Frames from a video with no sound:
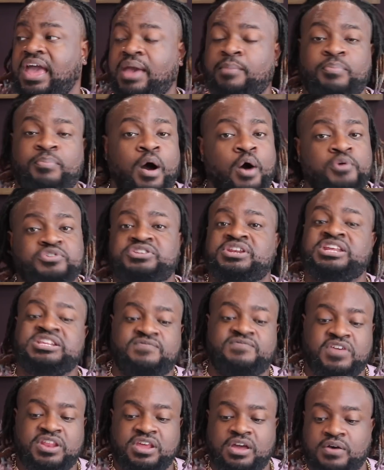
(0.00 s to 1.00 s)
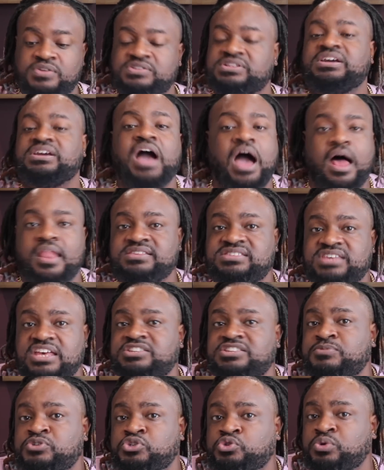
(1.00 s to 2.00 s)
and posting these videos and calling
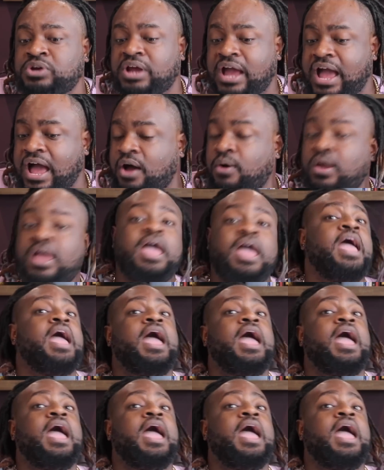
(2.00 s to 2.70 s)
Sesame Street out.